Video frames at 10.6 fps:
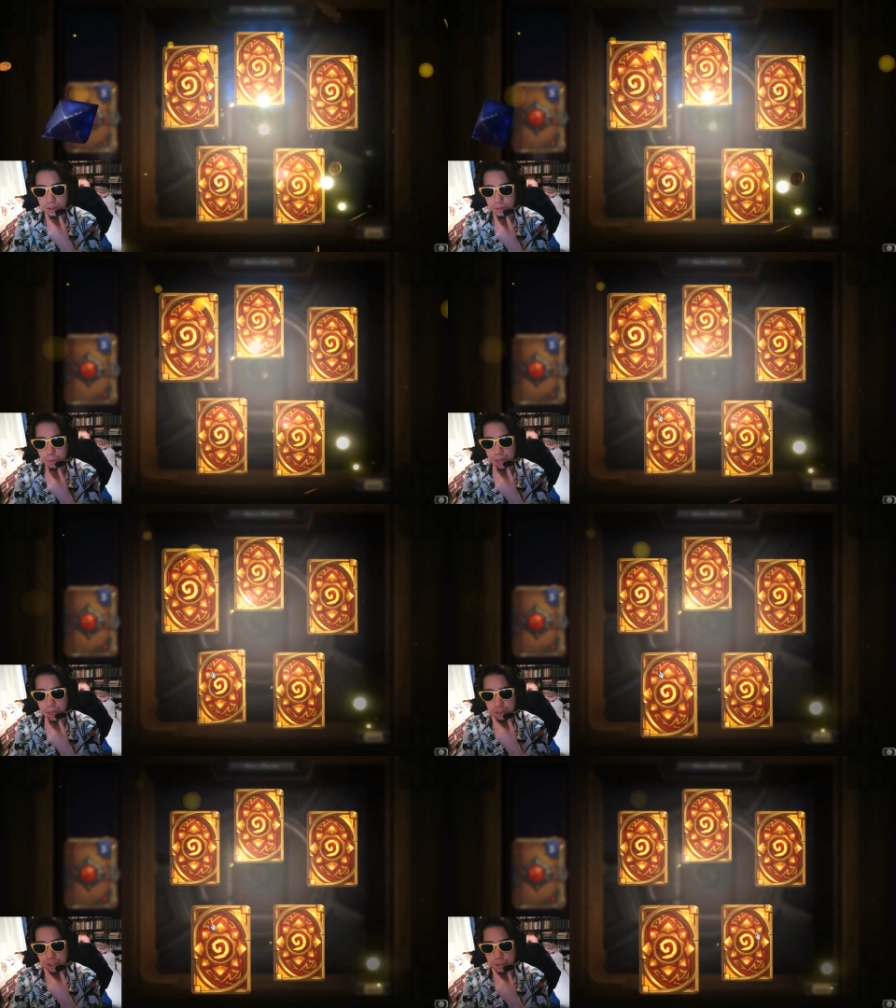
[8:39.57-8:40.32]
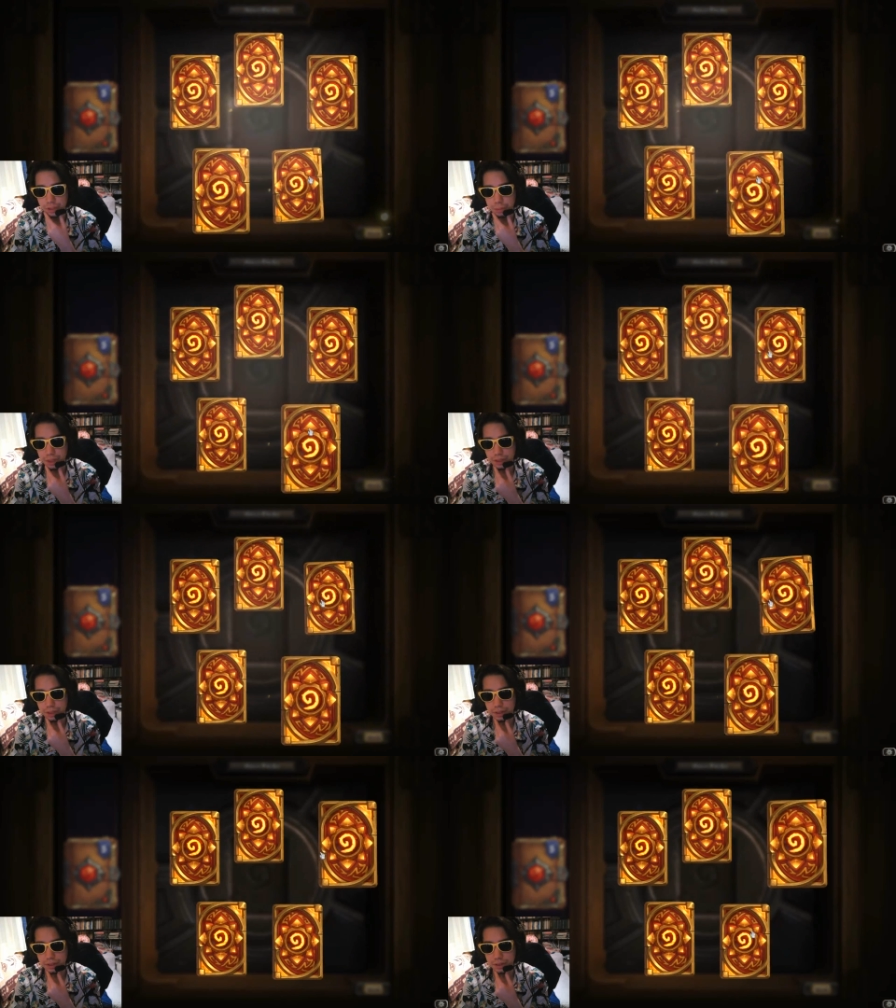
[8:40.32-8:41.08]
One legendary,
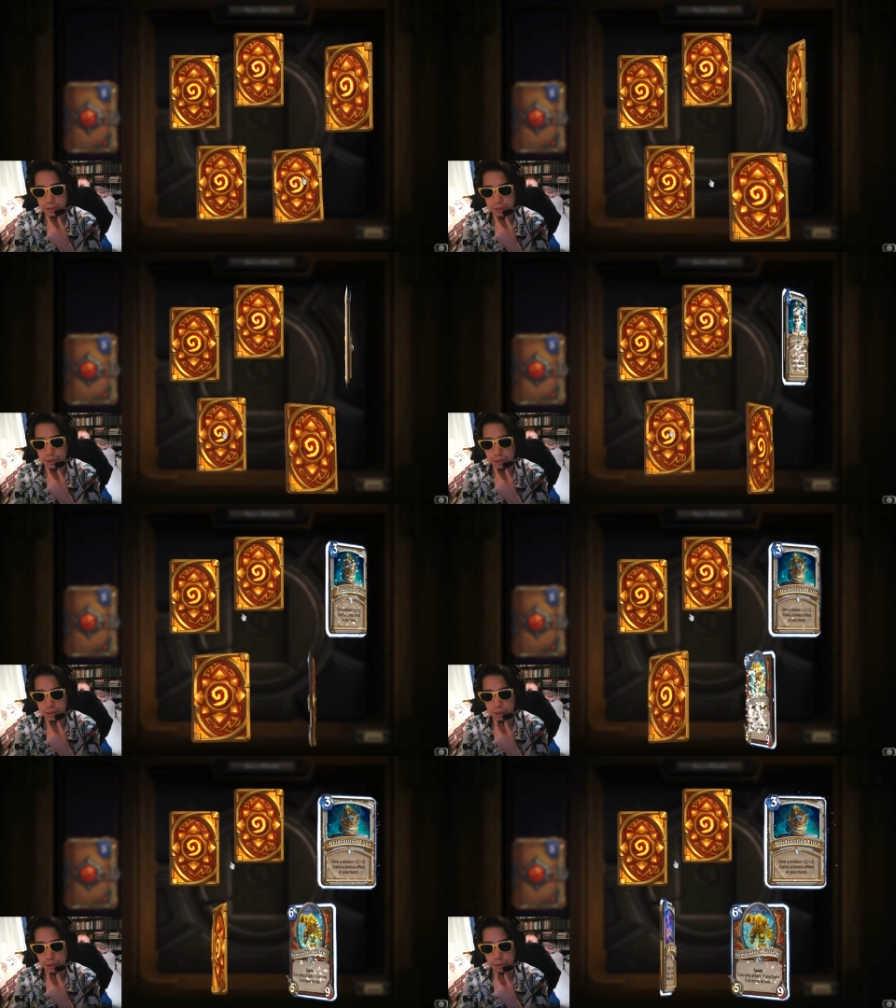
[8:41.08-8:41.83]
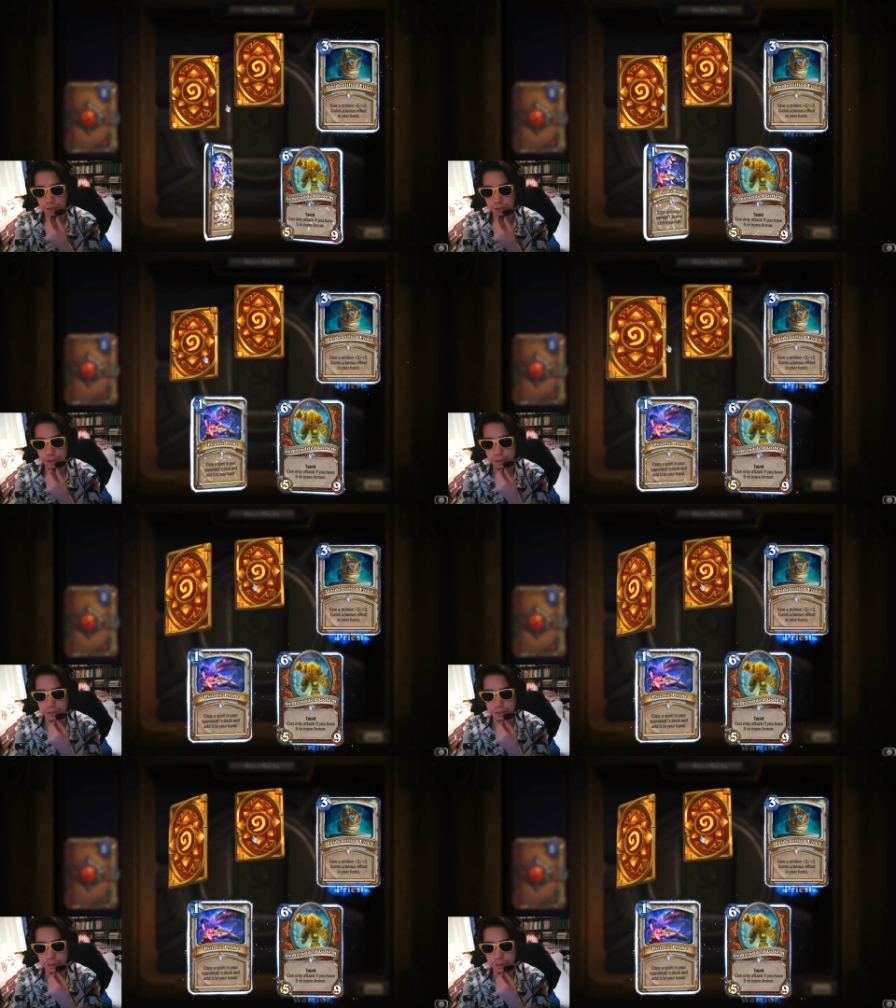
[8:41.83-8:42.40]
please. No legendary.